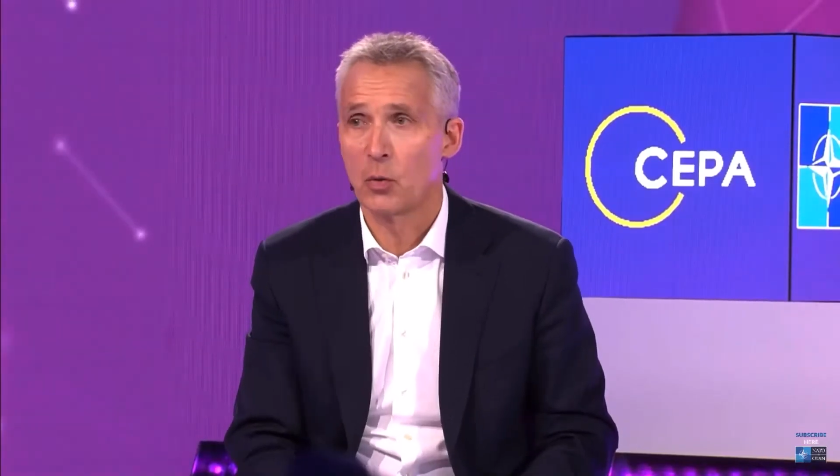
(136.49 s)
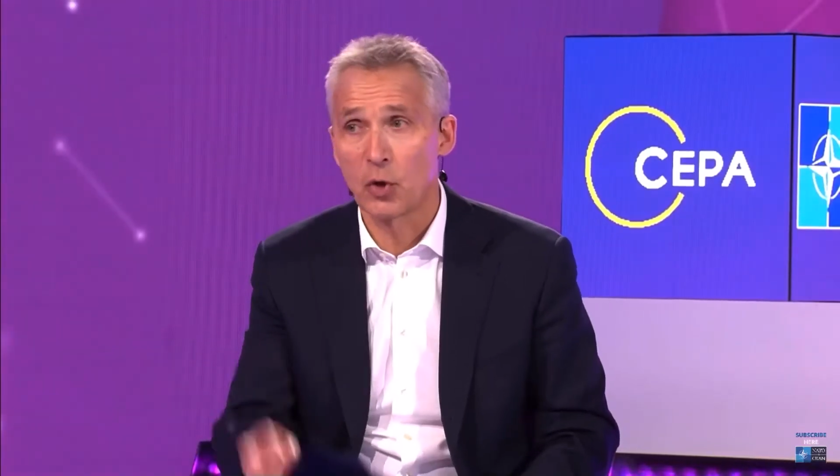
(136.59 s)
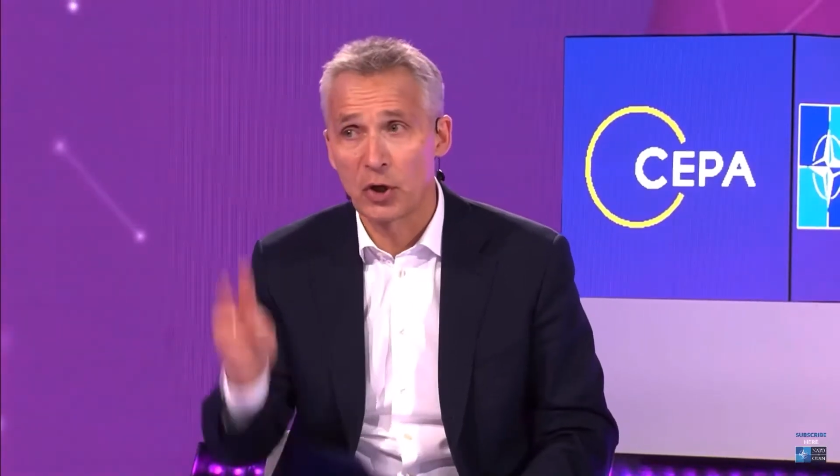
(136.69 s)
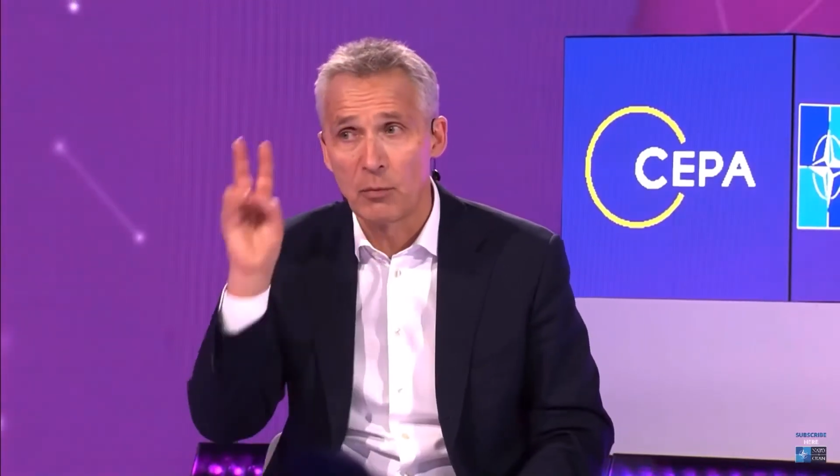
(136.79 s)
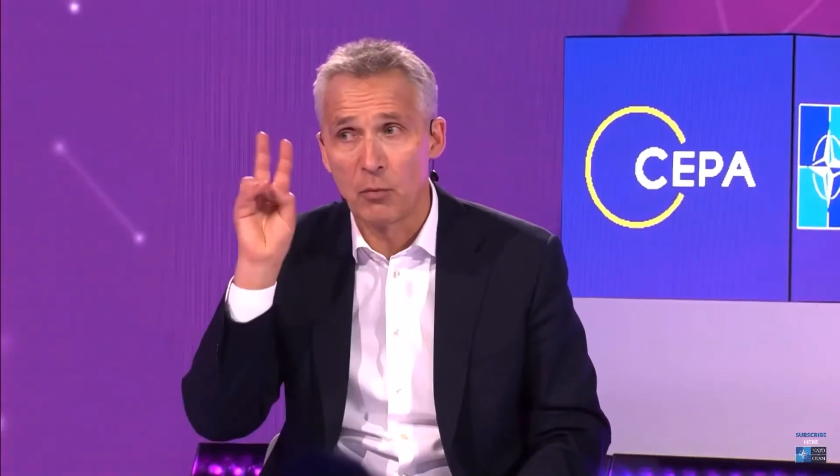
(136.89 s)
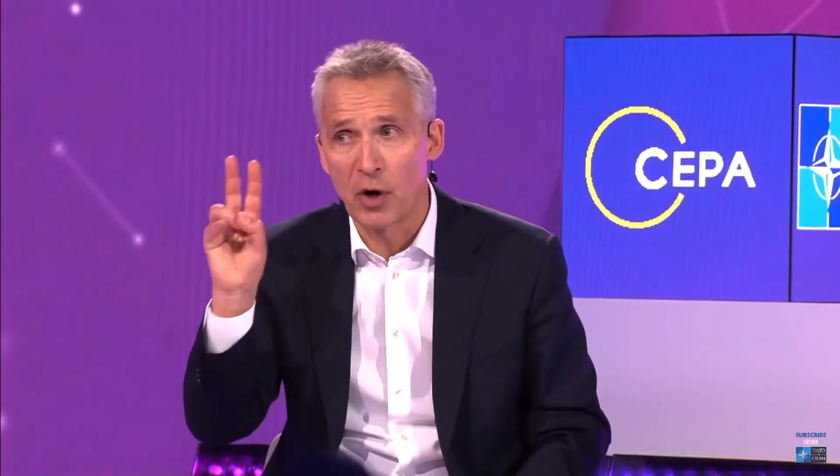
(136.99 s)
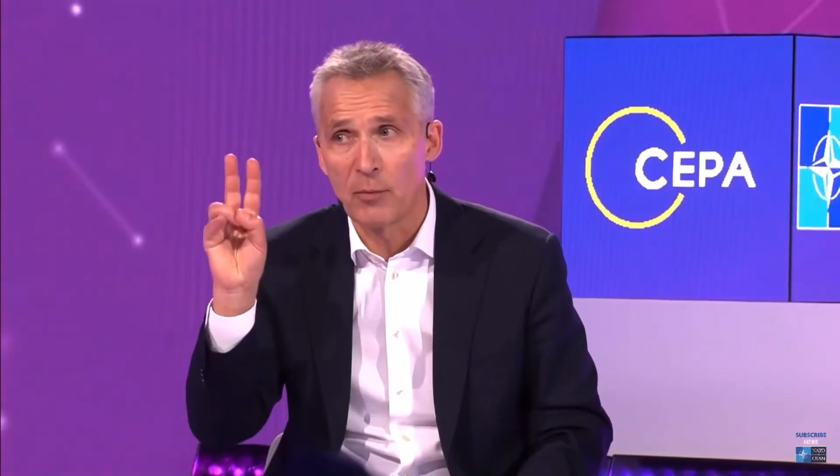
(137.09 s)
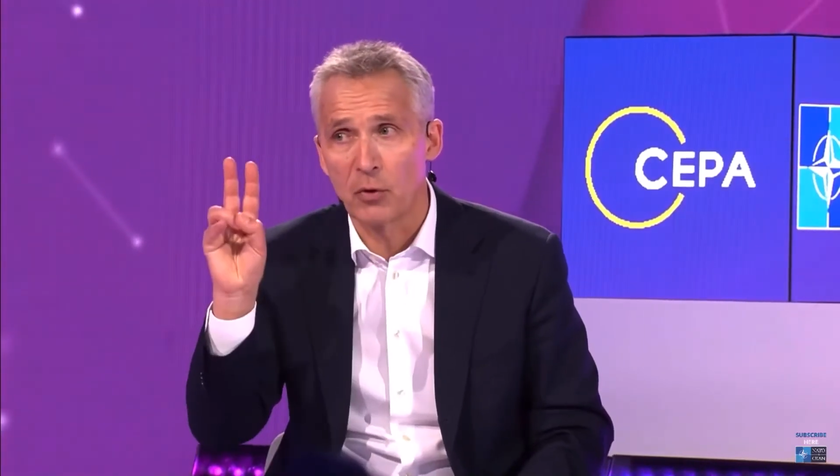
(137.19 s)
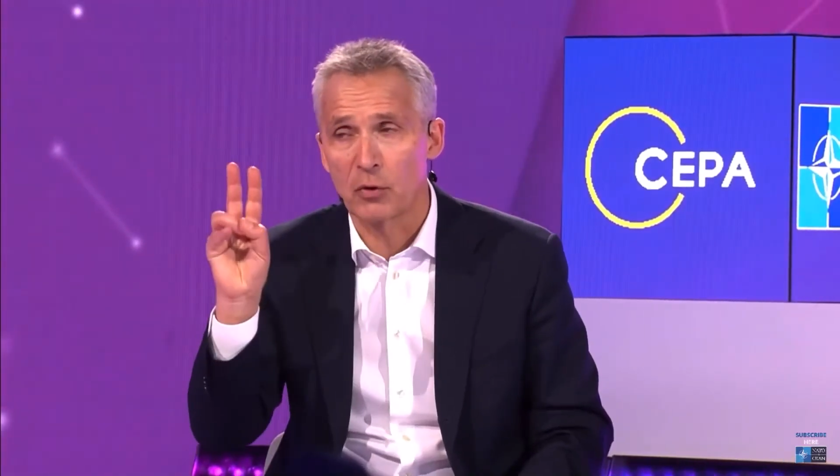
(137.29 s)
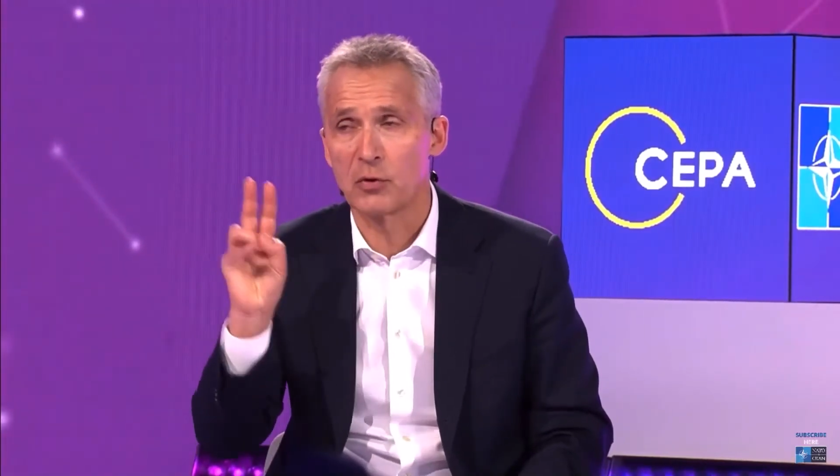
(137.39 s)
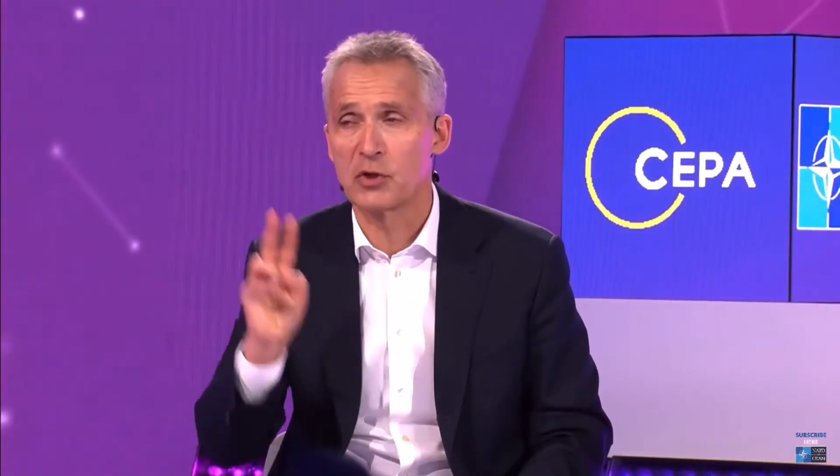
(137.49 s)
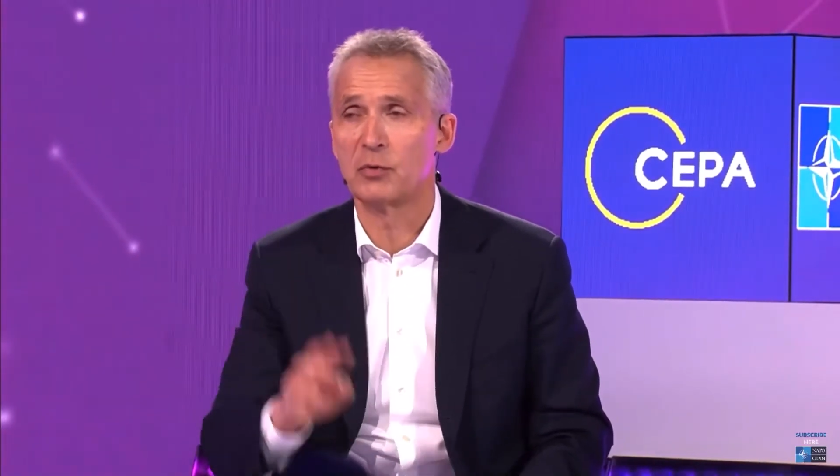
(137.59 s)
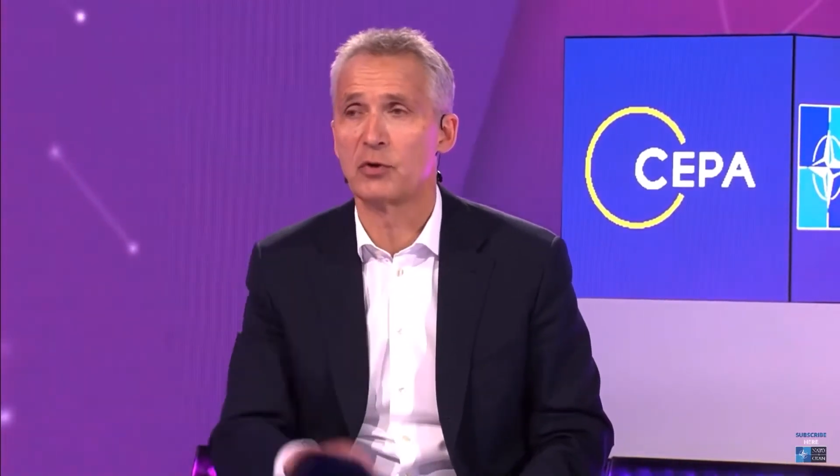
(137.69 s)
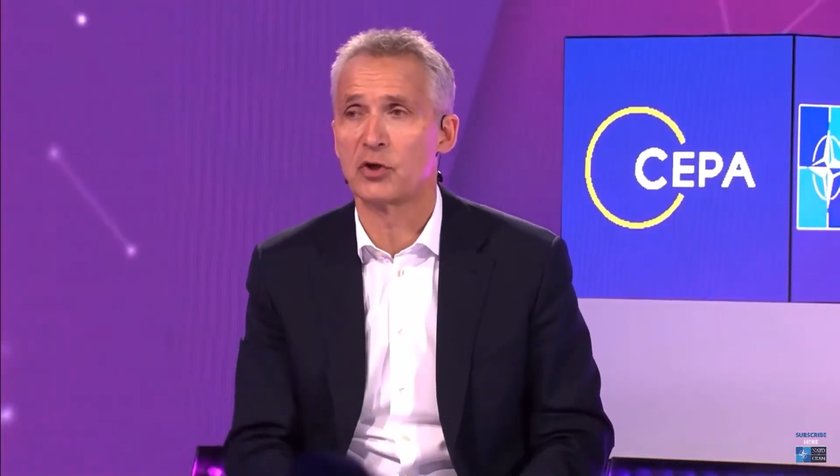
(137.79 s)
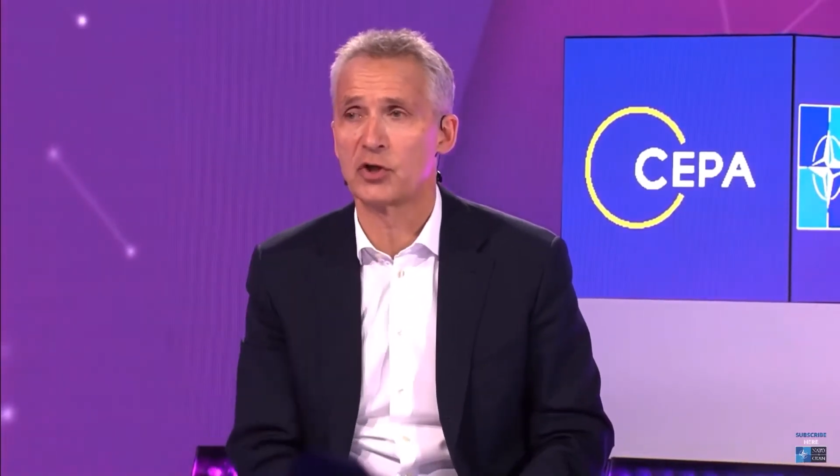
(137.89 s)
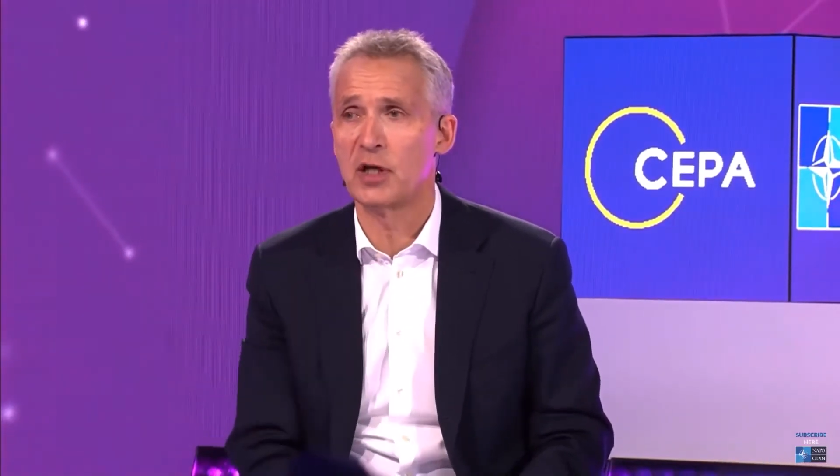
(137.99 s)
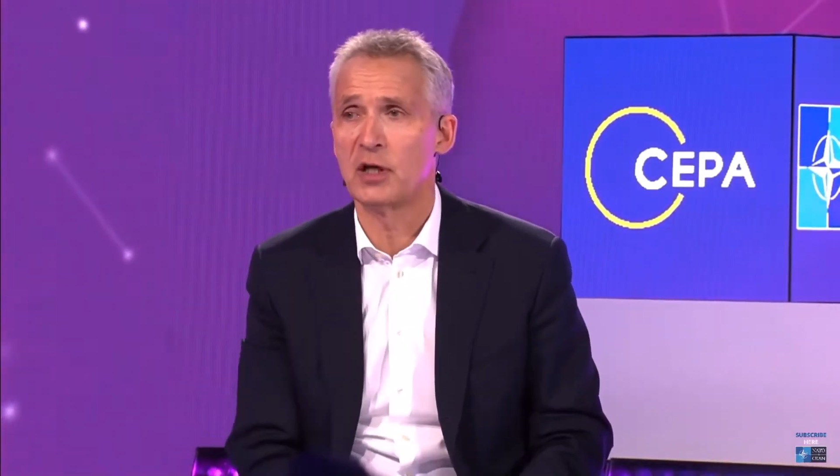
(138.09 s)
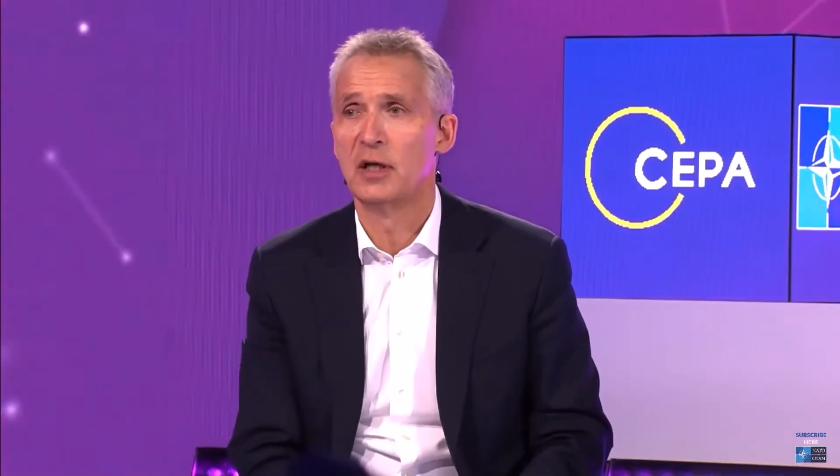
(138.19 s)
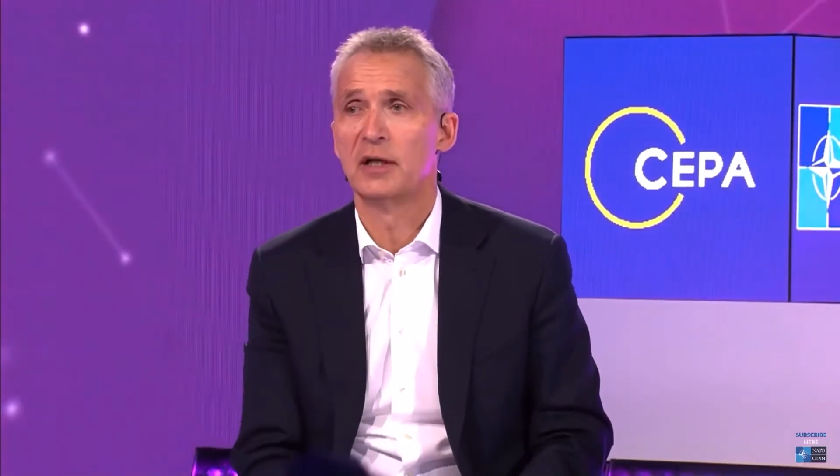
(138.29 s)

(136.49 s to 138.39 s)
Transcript: working more and more closely with Russia.